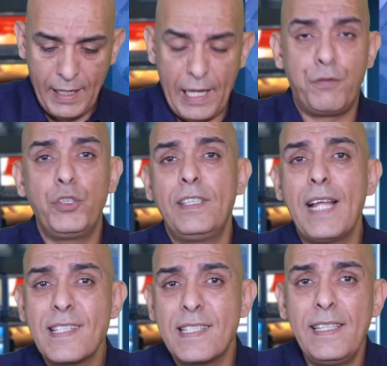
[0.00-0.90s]
If you did
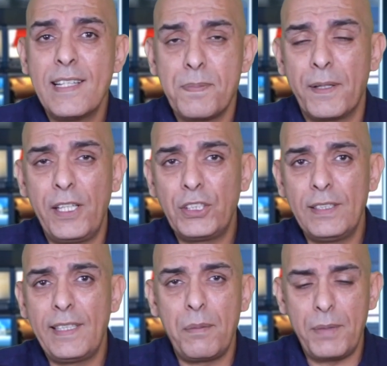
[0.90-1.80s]
not see this
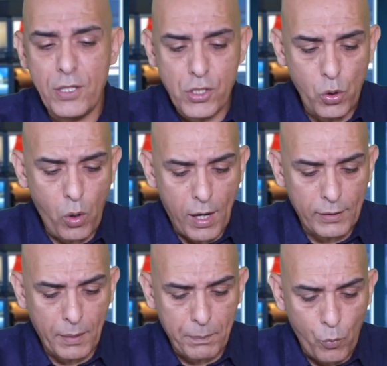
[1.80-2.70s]
petition, that means you are
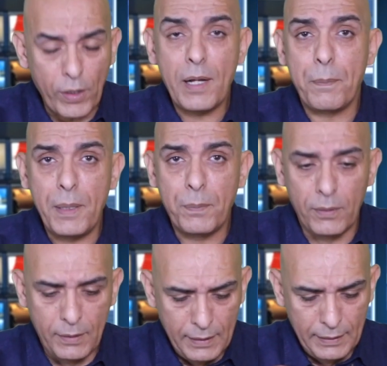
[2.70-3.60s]
one of the
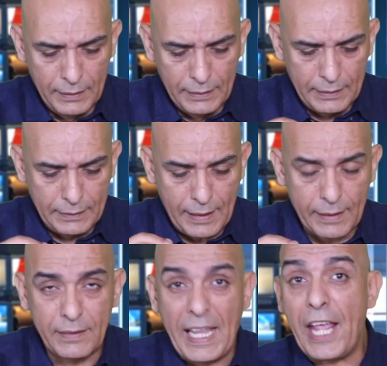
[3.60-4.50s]
people
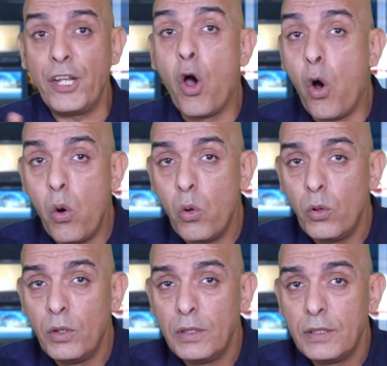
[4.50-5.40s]
that they know
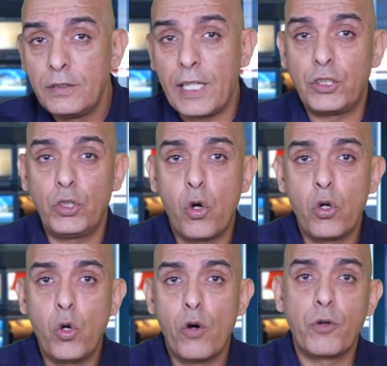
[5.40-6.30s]
that you
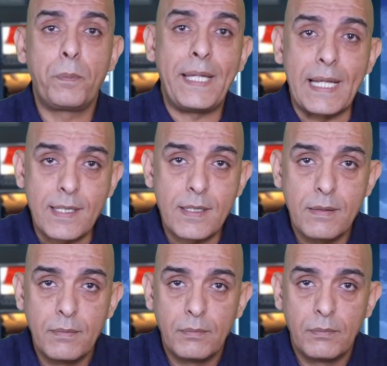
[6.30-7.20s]
don't go for BS.
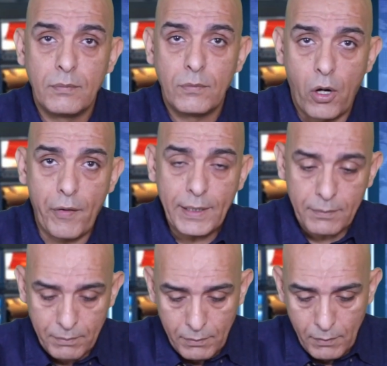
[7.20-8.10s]
All right?
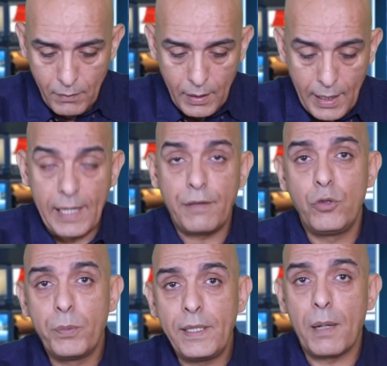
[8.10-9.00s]
And if
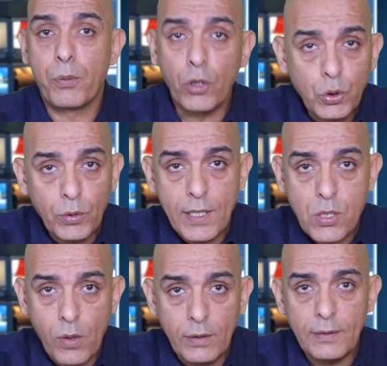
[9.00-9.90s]
you've been approached with
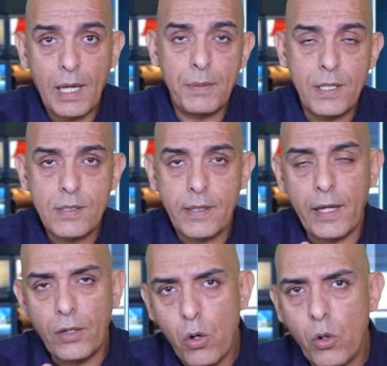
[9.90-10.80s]
this one, that means
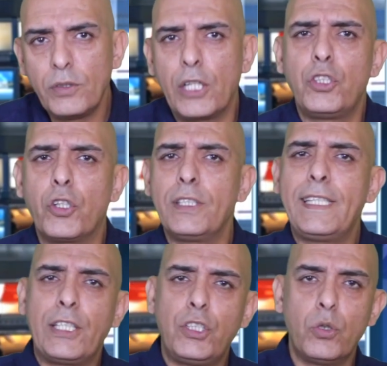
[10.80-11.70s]
they know that you could
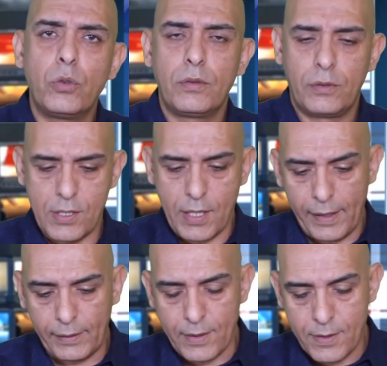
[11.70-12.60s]
get you to
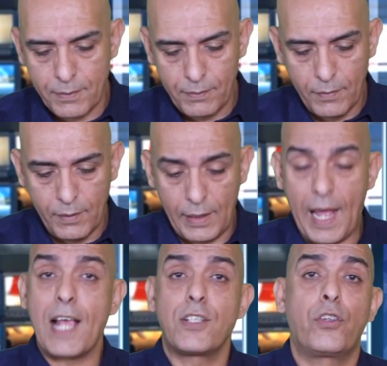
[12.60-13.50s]
sign this.
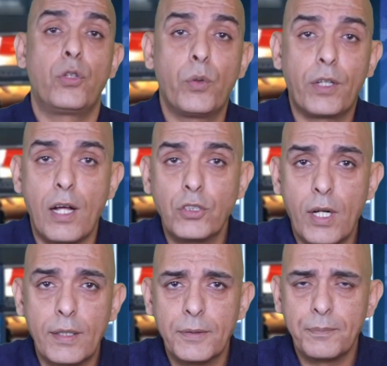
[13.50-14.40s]
That has nothing to do with
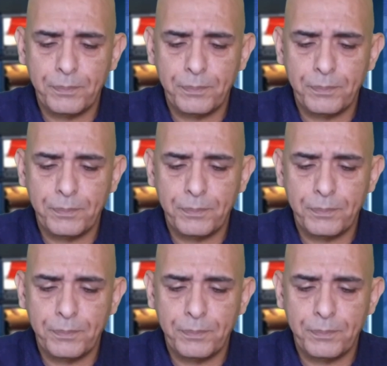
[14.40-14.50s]
contract,